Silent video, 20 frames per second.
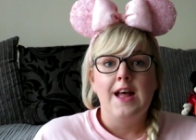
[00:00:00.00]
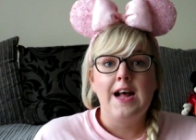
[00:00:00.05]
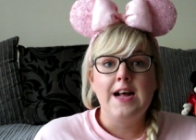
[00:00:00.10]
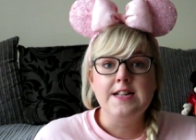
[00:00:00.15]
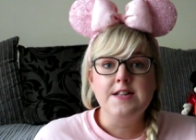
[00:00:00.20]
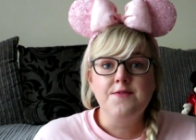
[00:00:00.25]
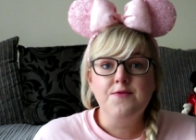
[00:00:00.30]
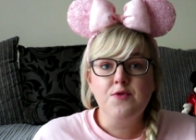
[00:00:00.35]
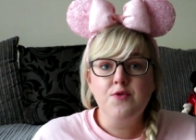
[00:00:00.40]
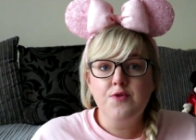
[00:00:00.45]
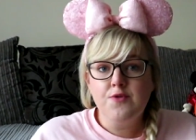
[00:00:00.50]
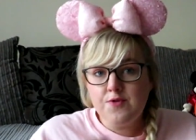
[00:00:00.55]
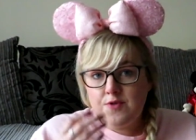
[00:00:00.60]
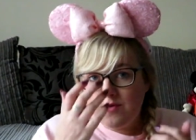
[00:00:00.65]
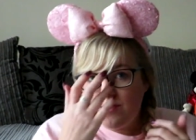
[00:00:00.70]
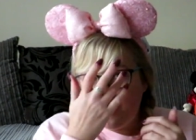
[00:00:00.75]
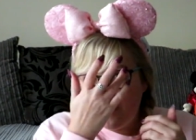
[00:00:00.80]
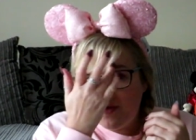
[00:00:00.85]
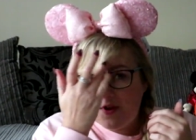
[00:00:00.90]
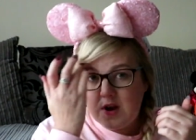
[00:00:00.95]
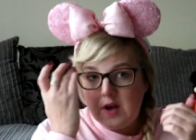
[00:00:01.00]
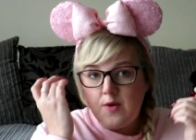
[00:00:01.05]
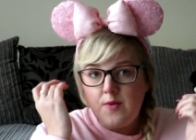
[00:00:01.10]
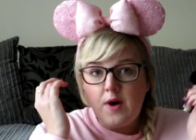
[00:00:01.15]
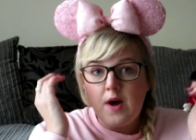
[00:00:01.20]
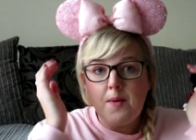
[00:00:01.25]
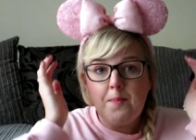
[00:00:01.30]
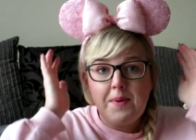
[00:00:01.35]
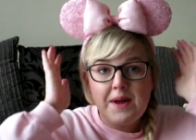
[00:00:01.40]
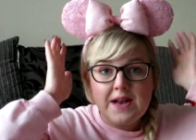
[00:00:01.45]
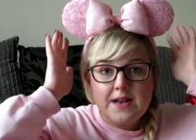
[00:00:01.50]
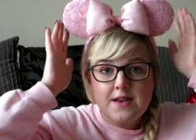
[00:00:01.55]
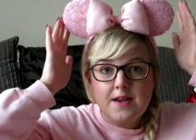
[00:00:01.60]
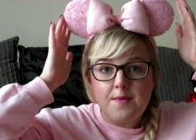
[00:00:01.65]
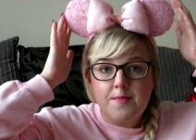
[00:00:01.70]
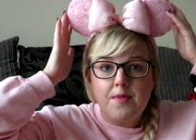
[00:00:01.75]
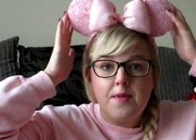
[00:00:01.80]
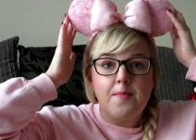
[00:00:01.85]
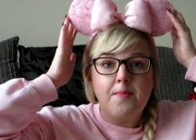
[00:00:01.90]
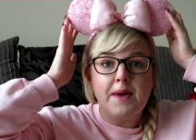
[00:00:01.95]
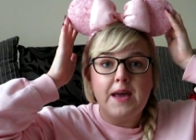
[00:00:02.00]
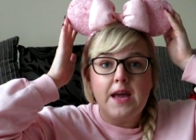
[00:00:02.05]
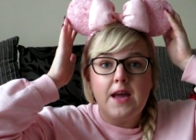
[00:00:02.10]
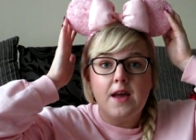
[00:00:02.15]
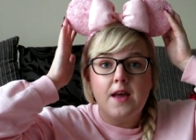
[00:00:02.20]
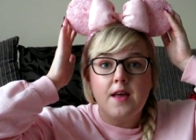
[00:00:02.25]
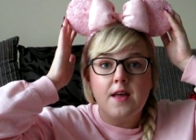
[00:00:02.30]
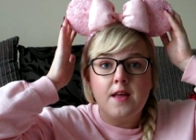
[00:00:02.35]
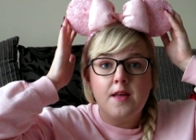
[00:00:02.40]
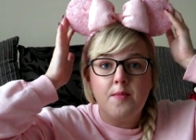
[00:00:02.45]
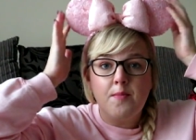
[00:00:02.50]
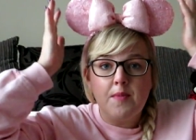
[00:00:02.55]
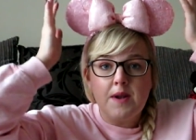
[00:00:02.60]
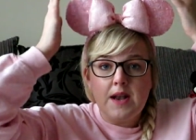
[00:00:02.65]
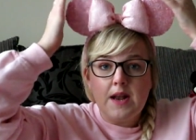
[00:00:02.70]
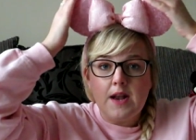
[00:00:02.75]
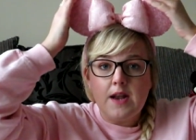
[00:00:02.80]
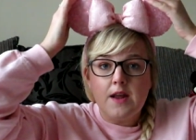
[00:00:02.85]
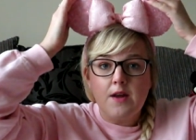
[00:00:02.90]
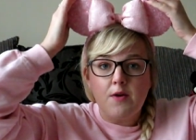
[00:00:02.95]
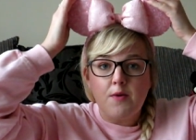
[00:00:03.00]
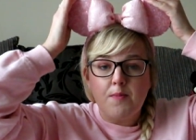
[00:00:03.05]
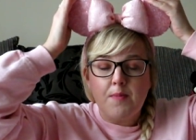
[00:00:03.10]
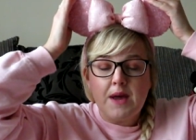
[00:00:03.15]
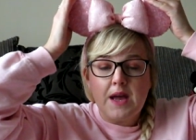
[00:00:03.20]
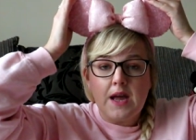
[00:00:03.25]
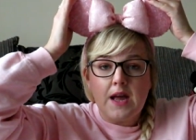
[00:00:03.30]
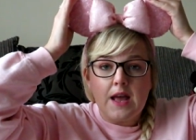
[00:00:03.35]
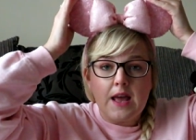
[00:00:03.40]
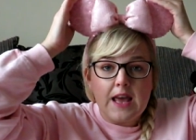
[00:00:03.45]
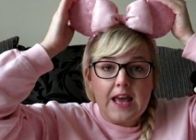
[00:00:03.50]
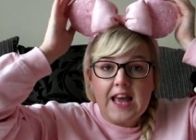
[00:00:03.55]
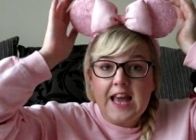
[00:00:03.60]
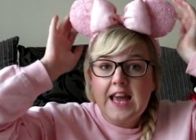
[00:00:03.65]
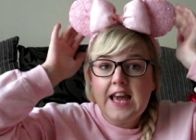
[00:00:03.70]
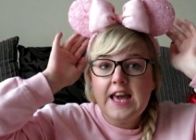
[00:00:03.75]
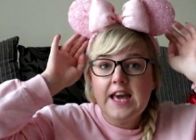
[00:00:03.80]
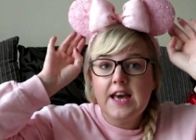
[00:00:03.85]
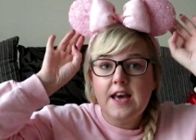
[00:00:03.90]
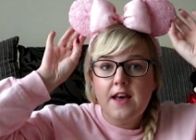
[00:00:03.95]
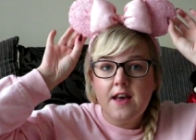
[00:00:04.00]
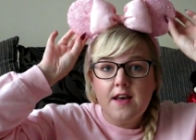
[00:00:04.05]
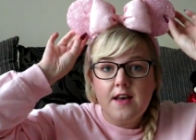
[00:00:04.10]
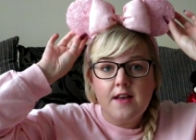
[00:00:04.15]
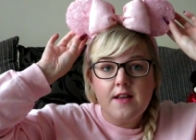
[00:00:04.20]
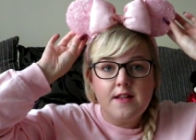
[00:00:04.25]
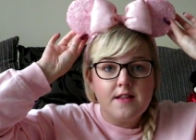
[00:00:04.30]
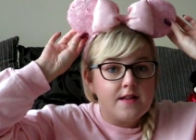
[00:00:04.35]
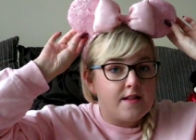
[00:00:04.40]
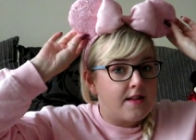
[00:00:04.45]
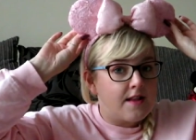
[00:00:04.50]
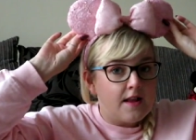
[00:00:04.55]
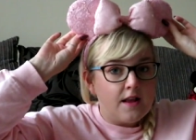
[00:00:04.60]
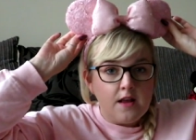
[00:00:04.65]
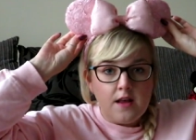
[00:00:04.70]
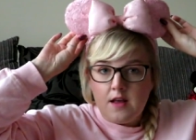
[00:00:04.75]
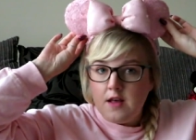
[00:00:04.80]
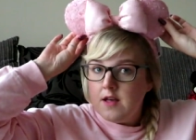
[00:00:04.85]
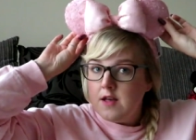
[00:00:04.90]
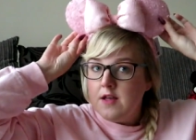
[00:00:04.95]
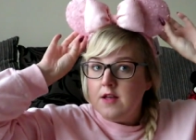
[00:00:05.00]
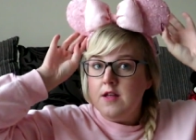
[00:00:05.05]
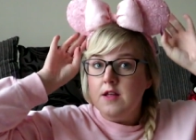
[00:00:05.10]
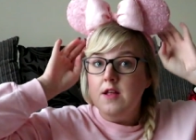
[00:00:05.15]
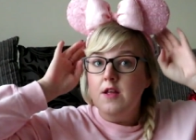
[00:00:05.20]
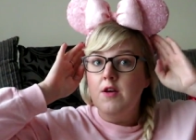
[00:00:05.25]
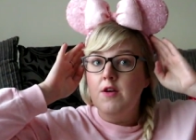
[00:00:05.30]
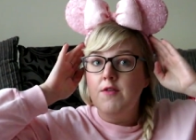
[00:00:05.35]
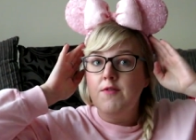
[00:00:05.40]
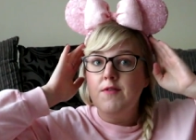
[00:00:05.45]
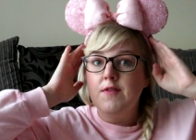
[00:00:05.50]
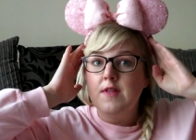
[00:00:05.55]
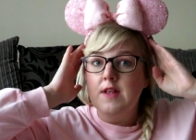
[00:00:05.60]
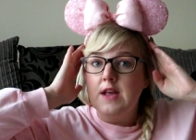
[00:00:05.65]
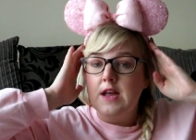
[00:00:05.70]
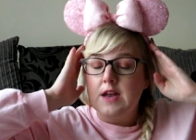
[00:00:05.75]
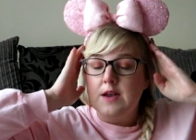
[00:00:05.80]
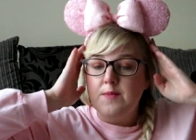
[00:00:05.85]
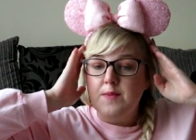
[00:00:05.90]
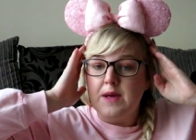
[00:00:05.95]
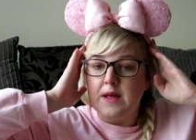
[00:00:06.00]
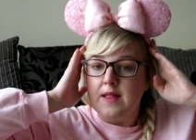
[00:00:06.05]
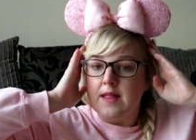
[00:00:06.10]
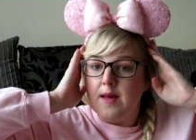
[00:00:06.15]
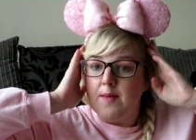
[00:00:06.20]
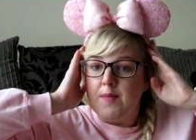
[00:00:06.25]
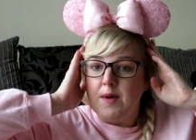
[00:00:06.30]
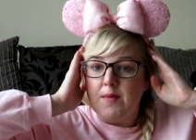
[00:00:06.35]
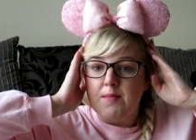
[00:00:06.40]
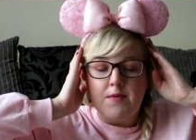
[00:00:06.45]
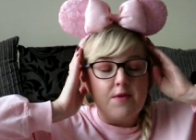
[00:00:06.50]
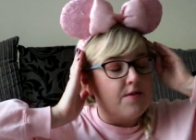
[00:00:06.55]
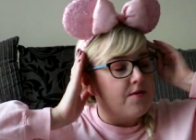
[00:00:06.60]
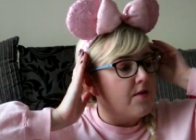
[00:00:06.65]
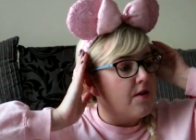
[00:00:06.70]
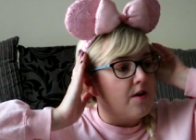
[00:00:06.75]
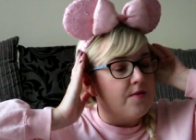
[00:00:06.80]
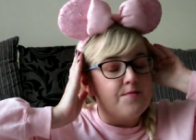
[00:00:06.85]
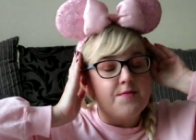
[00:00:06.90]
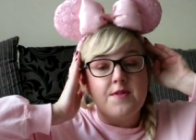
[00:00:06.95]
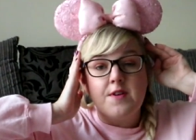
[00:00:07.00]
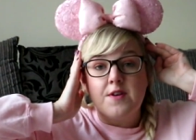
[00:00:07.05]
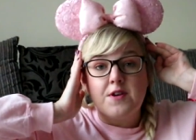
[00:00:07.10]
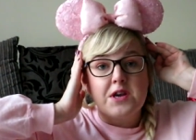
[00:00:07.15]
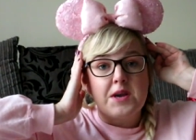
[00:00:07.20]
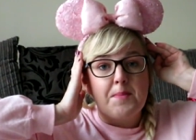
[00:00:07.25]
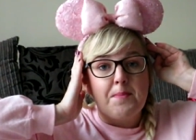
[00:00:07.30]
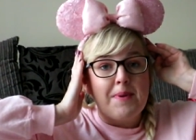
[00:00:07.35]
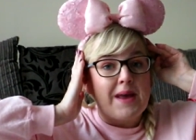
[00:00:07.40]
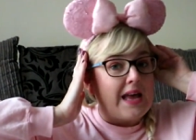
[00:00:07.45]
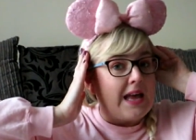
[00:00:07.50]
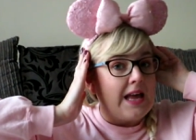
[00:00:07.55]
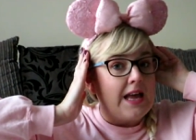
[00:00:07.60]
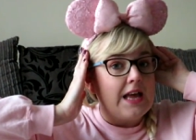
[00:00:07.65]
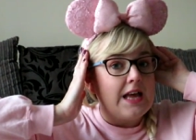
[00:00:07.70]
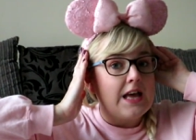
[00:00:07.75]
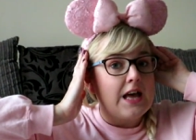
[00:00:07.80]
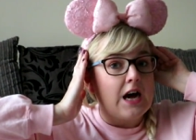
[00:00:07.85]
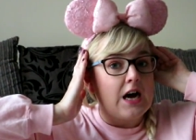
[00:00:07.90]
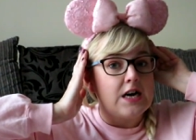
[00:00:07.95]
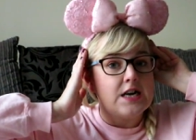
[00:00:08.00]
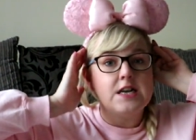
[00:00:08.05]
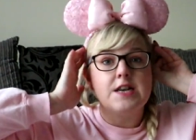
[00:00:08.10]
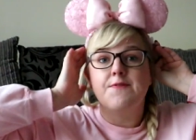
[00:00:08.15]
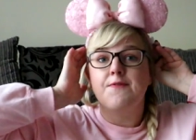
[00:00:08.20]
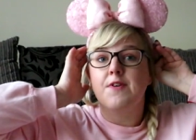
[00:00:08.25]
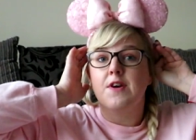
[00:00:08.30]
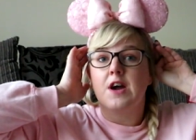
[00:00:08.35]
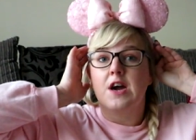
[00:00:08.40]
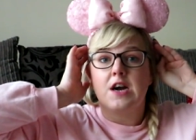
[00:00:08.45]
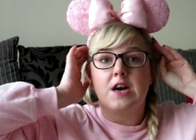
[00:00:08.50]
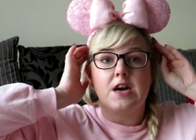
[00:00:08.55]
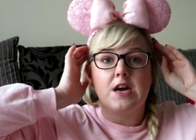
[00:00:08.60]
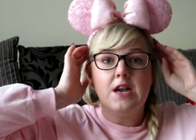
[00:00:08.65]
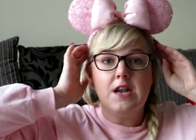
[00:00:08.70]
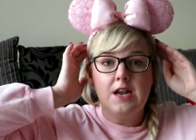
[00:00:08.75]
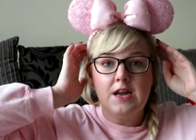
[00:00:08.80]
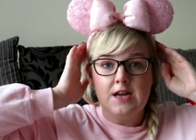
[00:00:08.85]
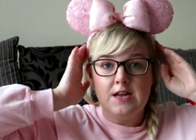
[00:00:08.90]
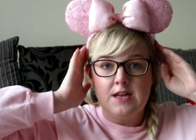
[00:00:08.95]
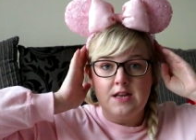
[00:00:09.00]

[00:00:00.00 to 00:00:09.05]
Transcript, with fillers: and of course also I picked up the pink millennial pink ears obviously had to pick them up because I'm such a pink kind of girl